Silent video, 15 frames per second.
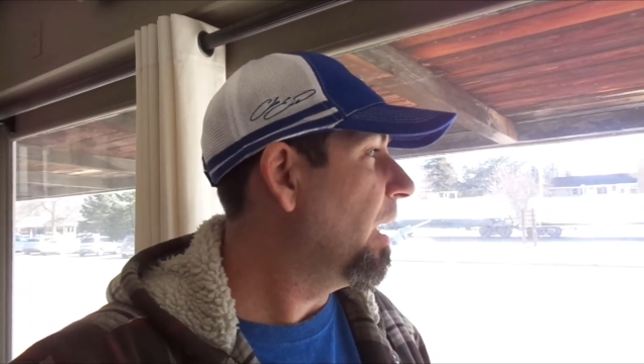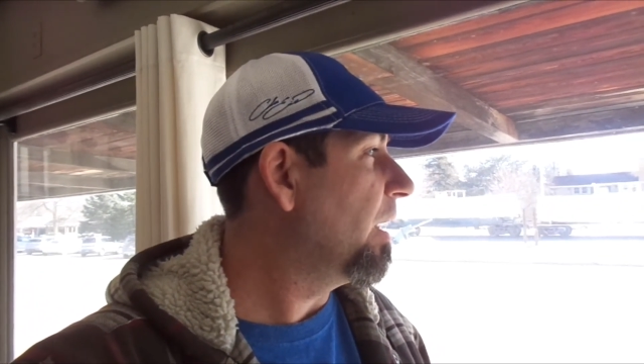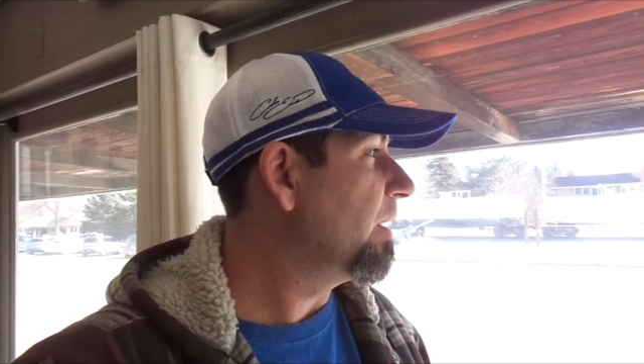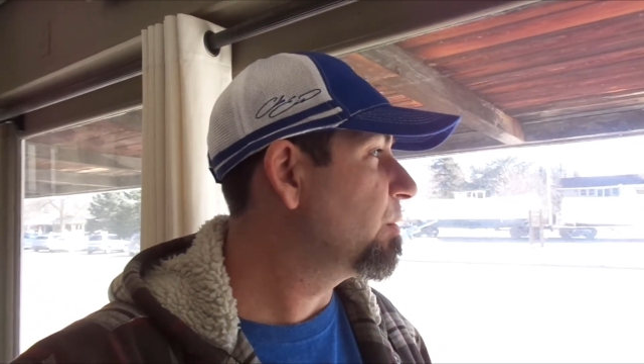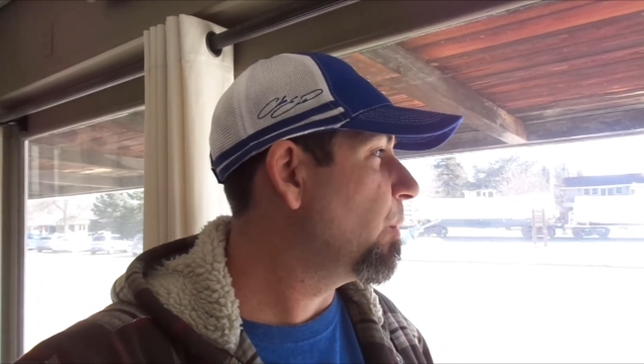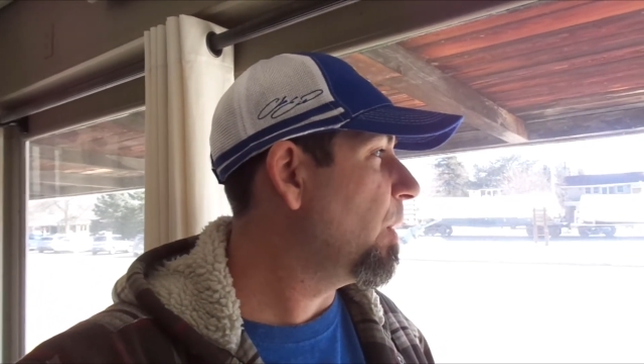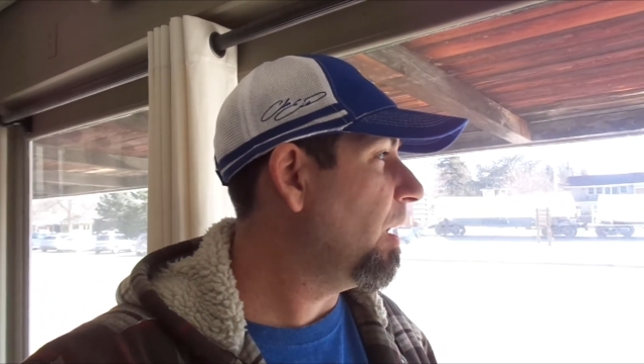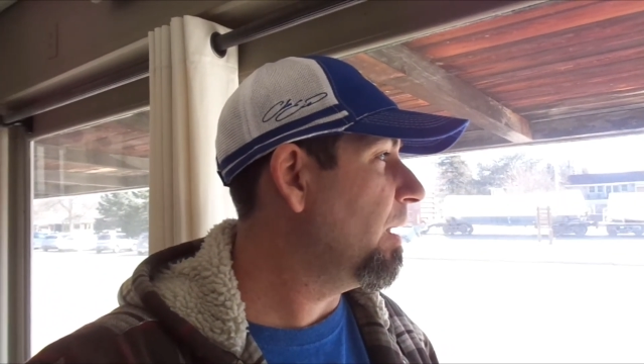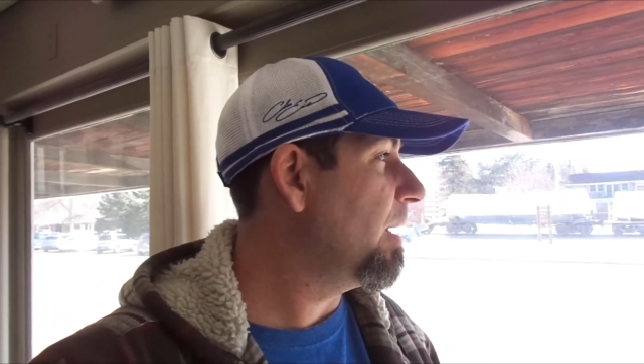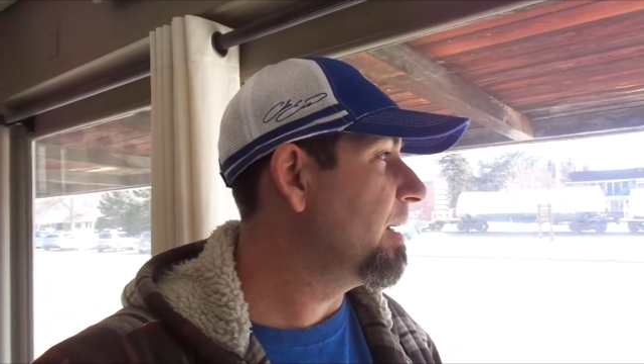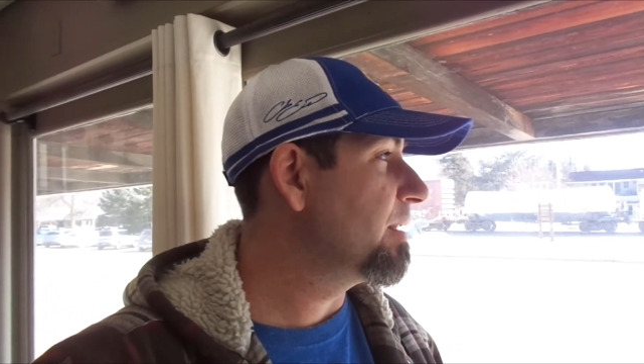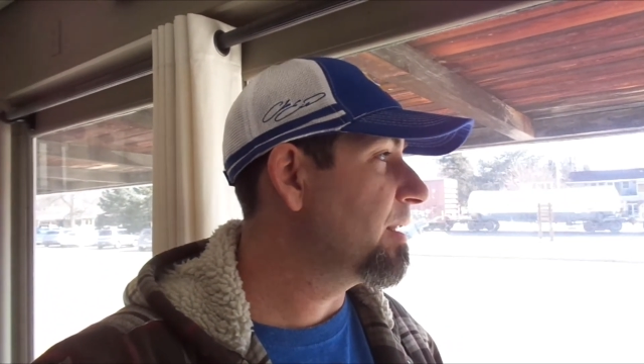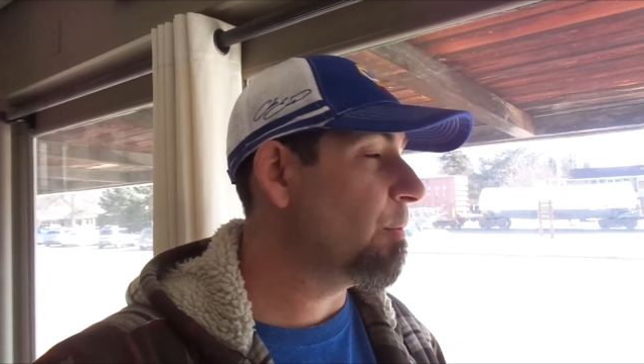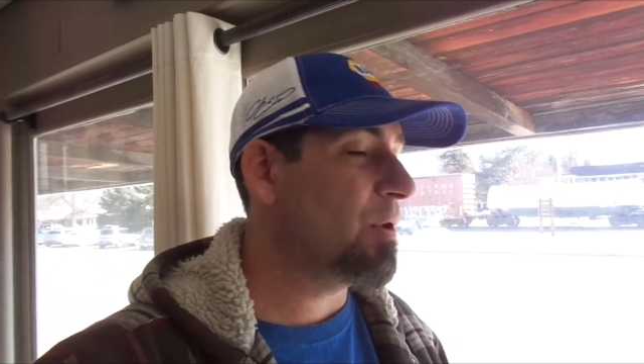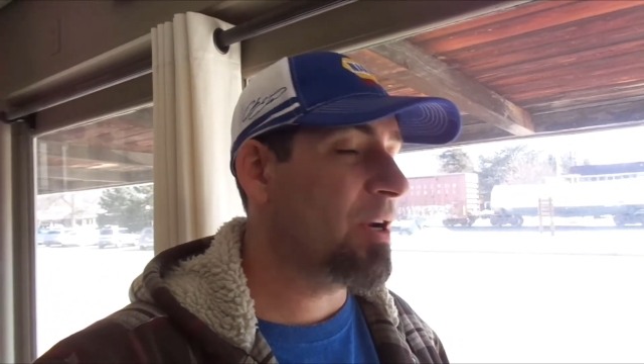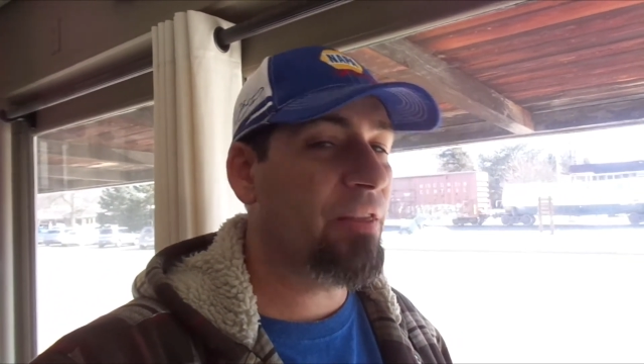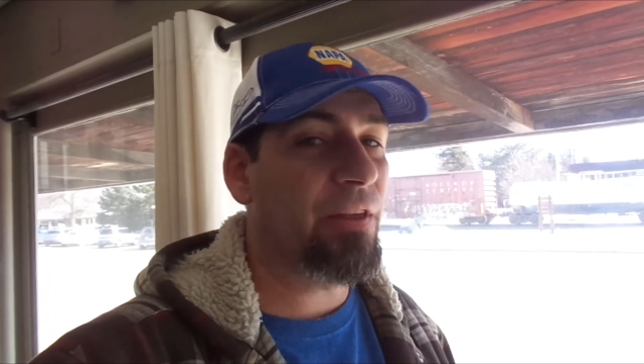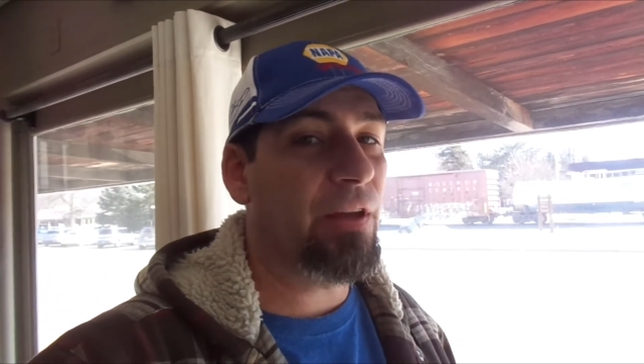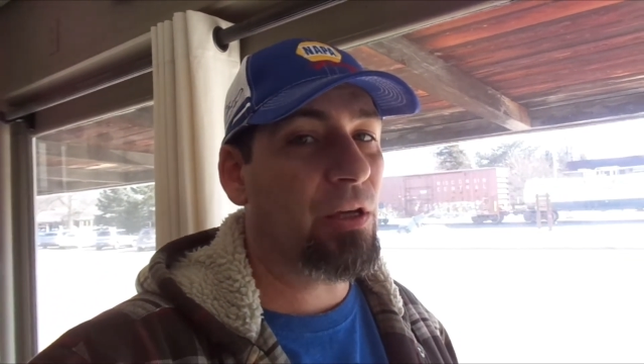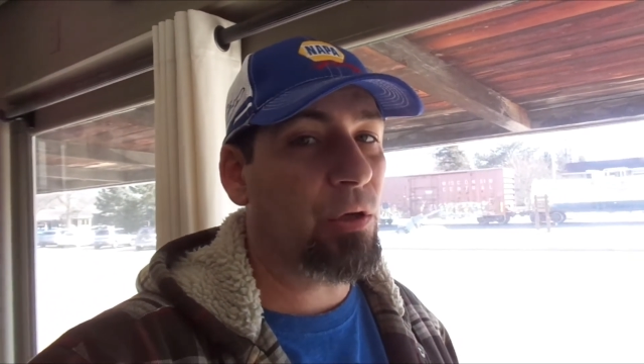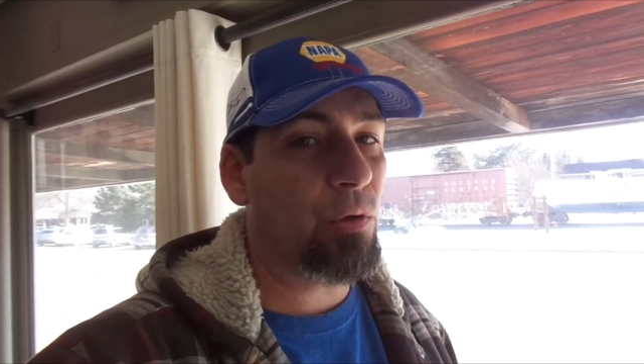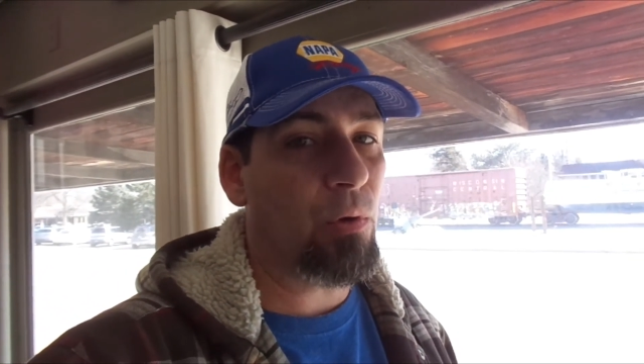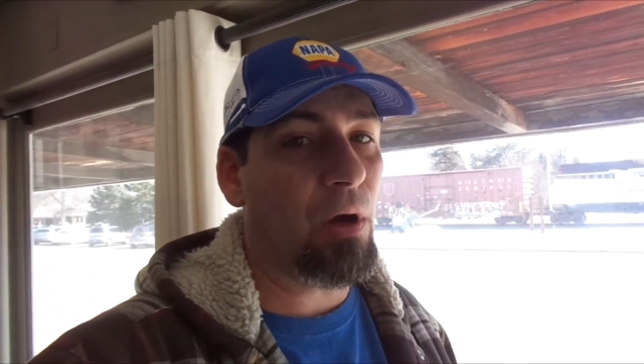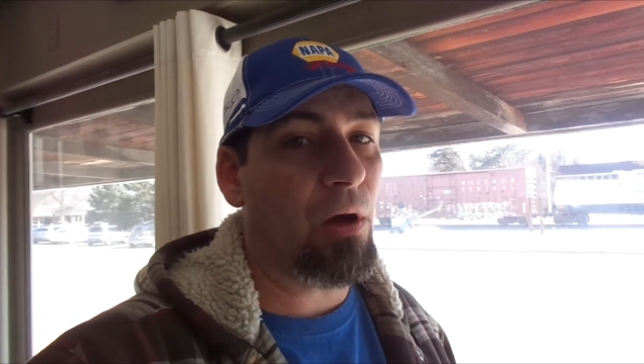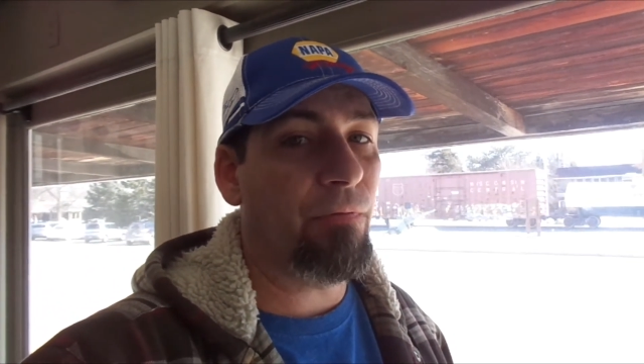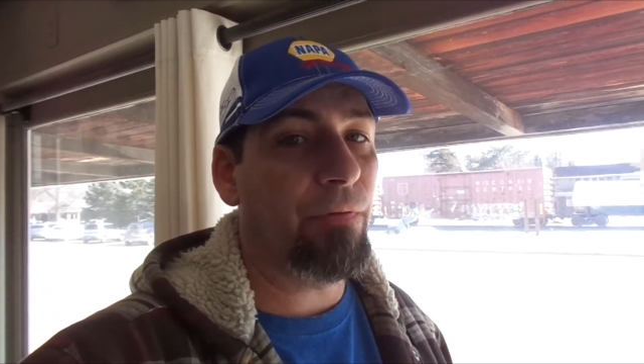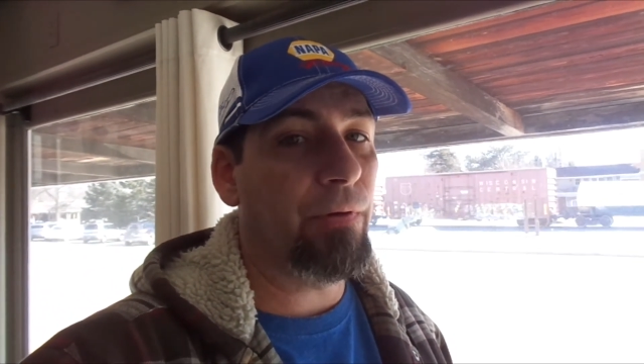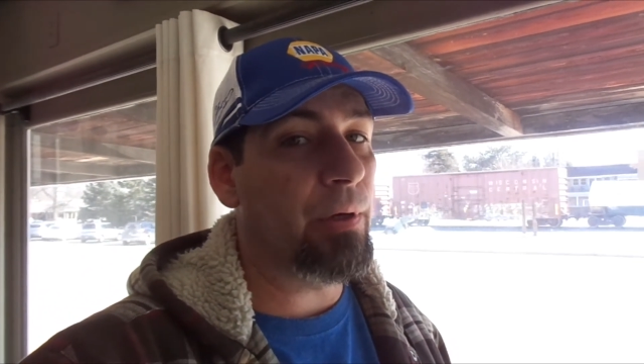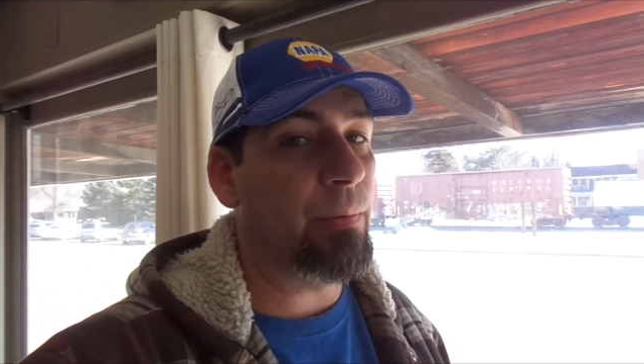As well as, I want to thank you all for your